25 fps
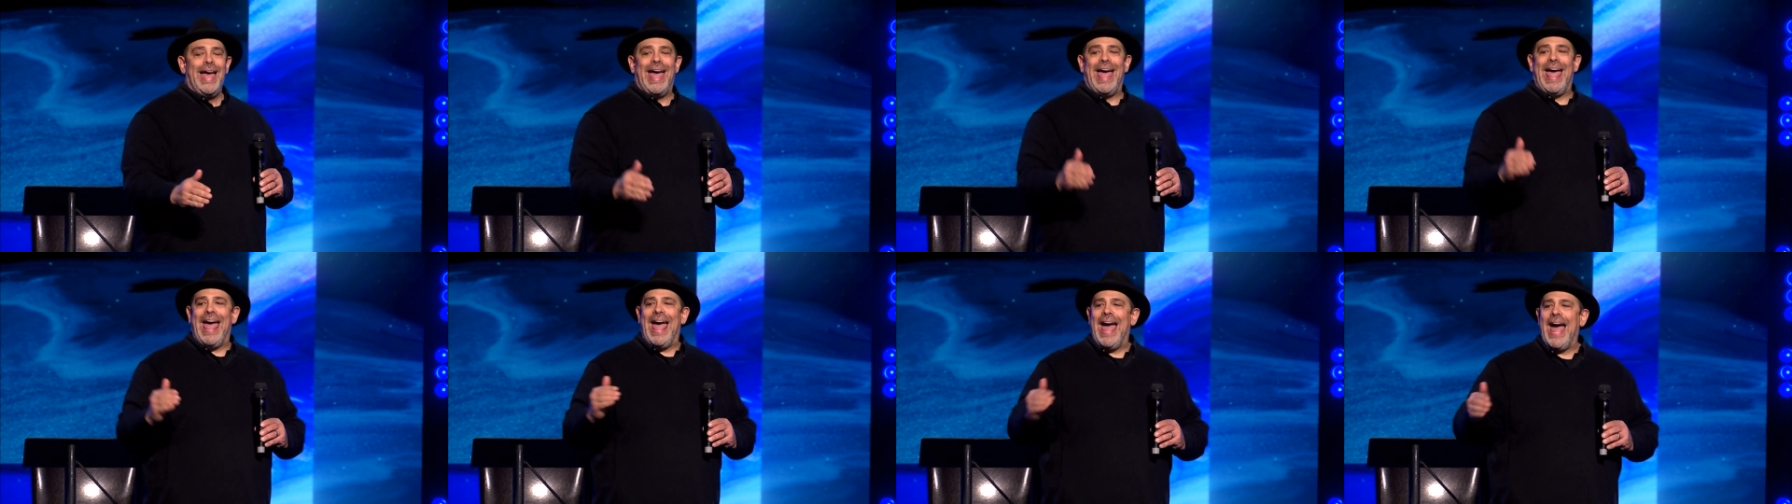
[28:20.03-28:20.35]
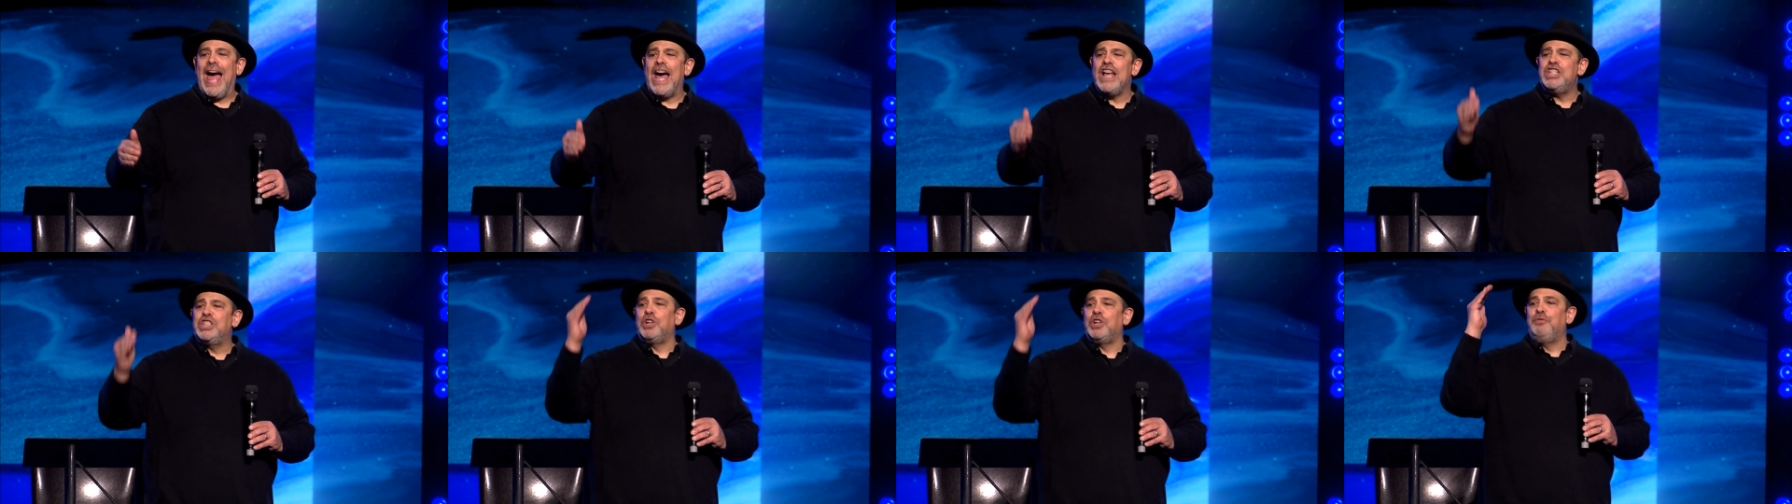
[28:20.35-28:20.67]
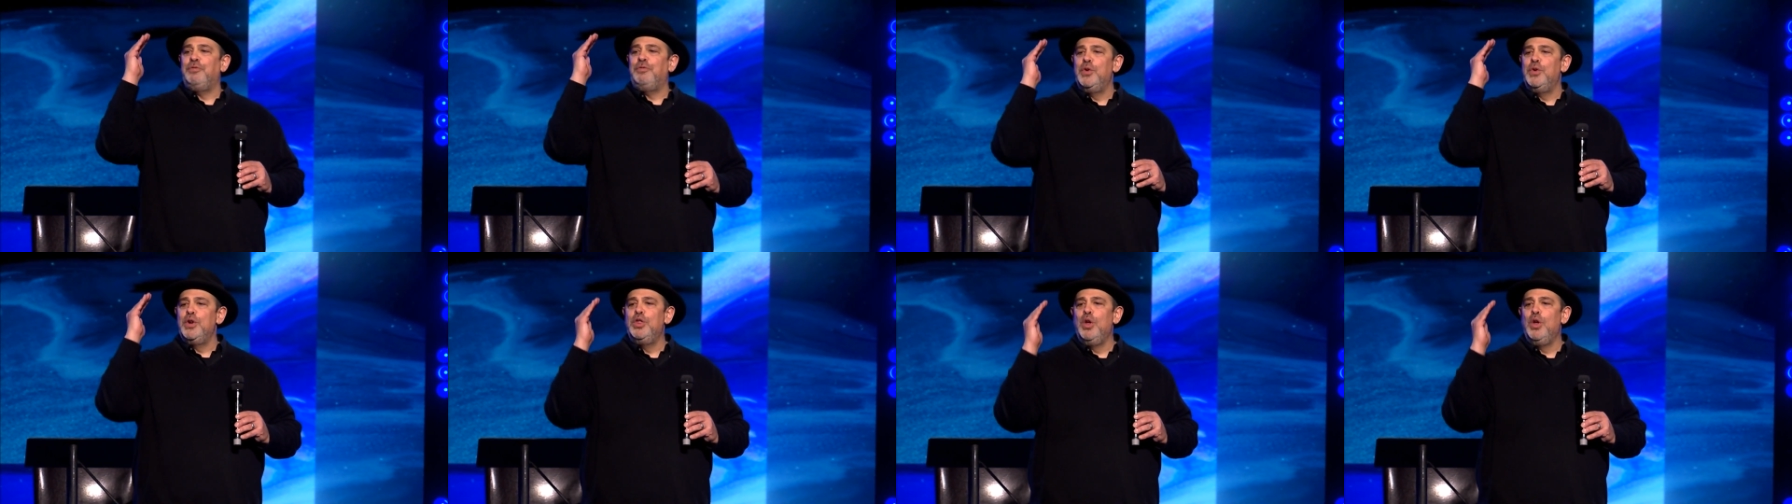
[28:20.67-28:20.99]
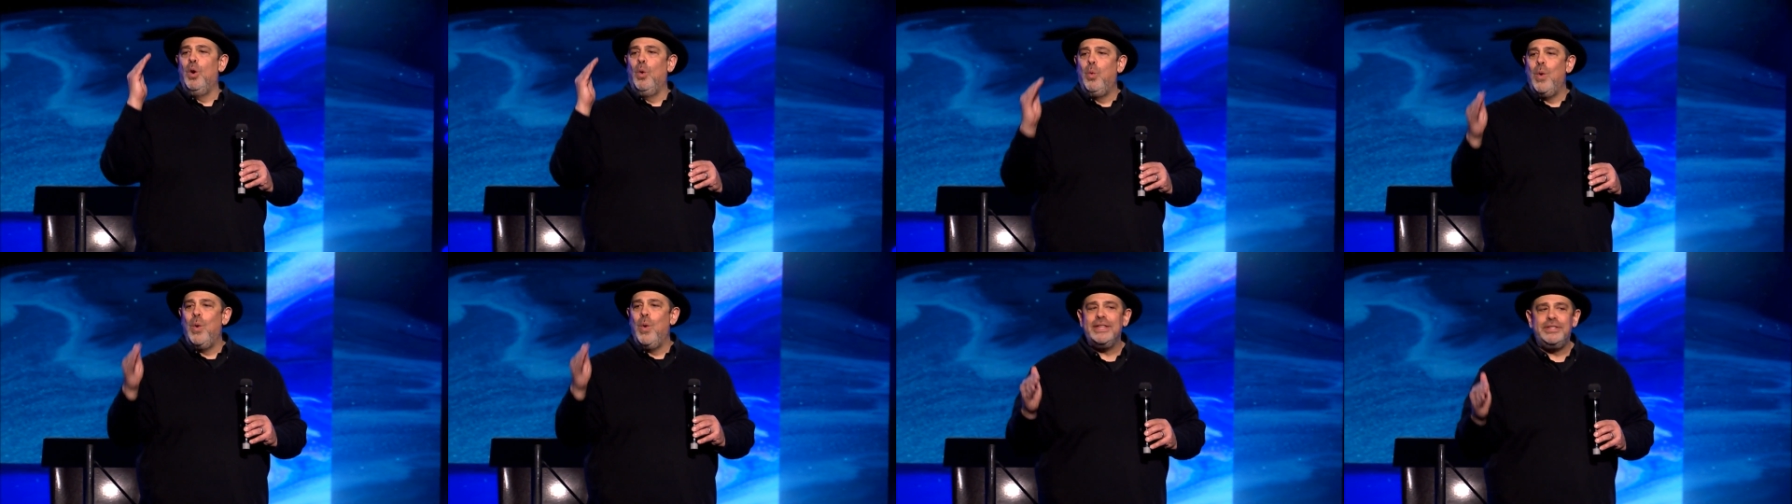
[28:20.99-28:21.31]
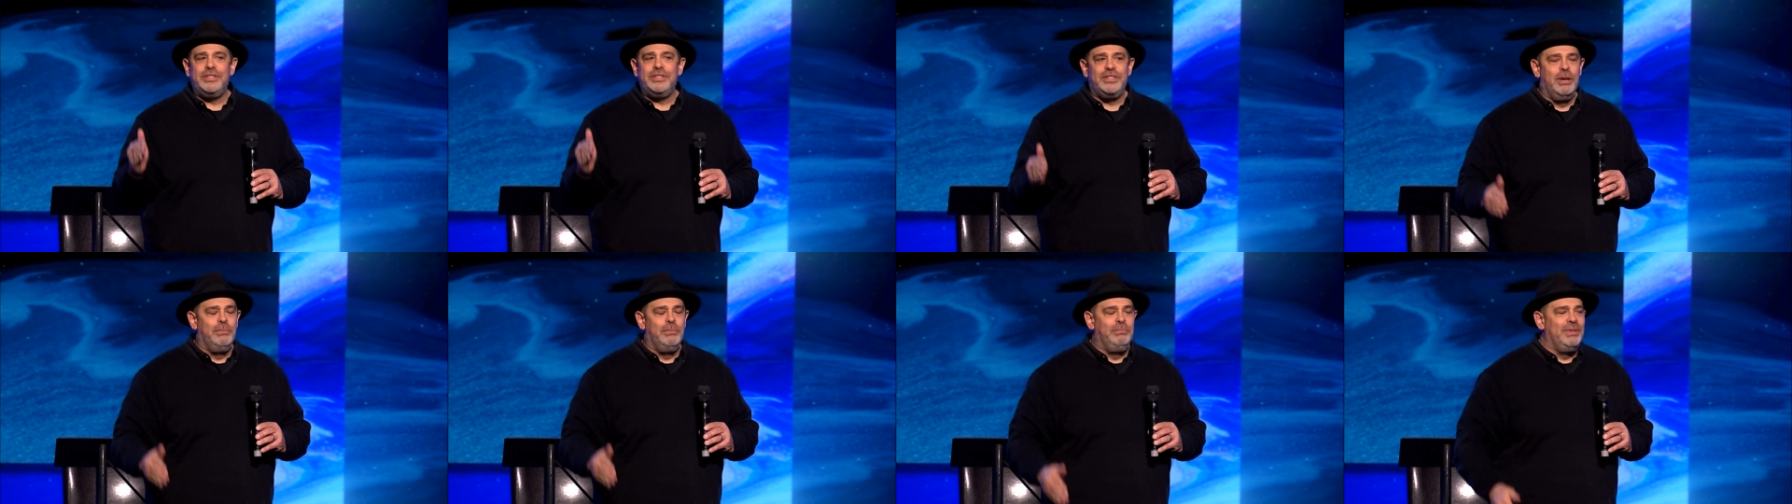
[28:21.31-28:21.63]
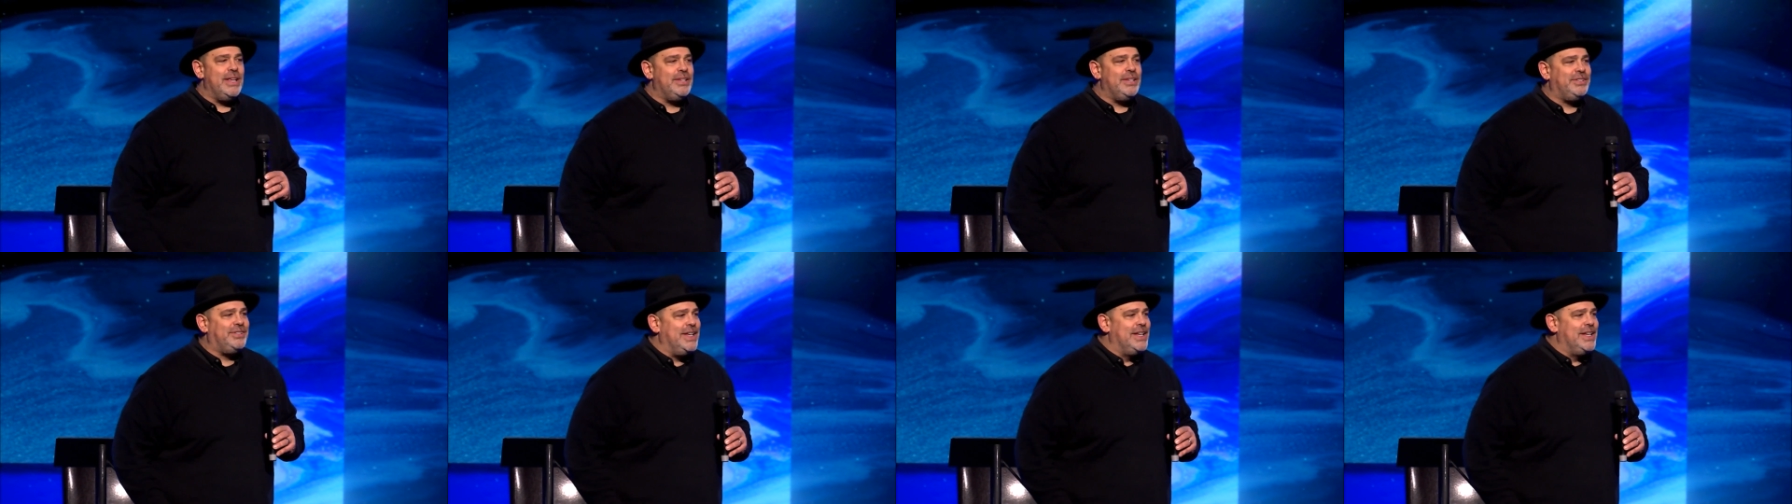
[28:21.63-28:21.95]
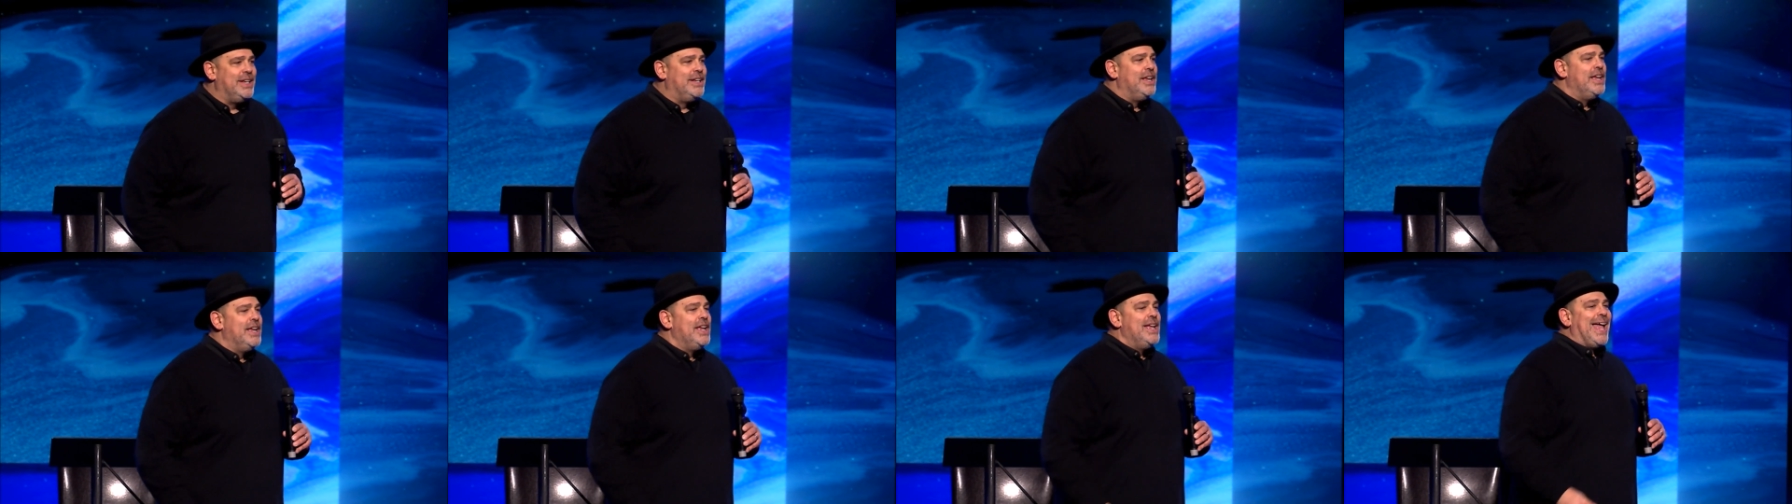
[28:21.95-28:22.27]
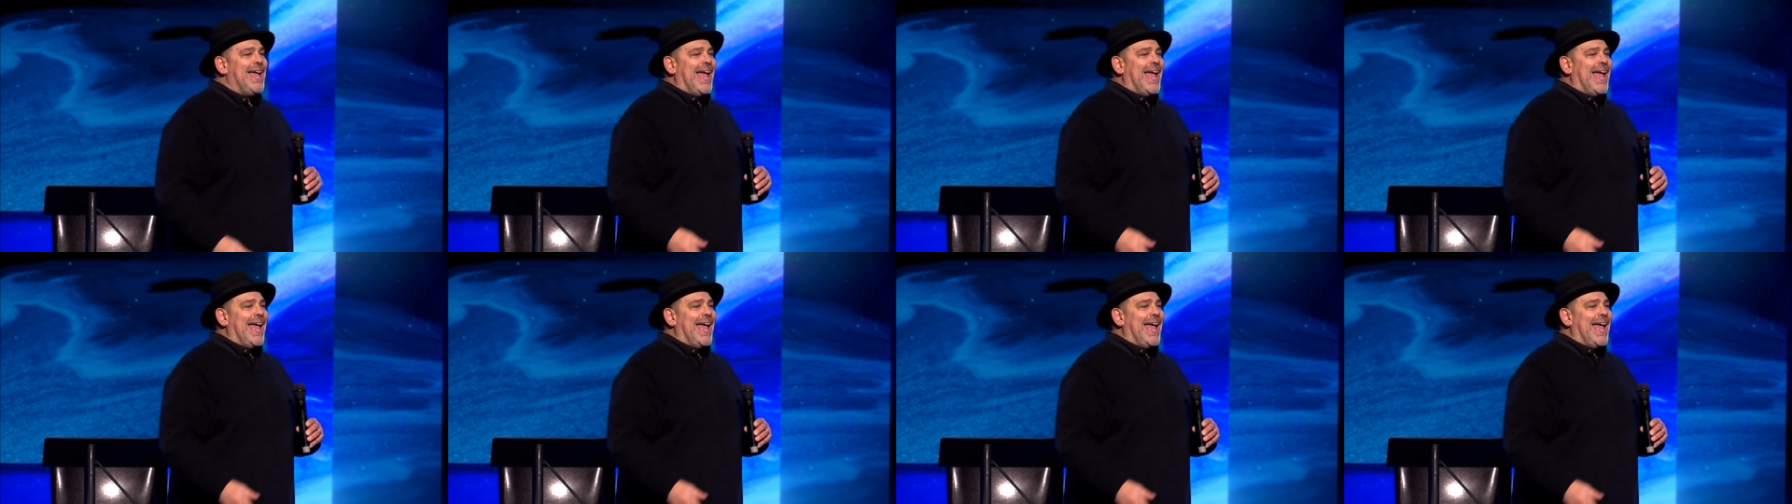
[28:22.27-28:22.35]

Ask for the wisdom. Listen,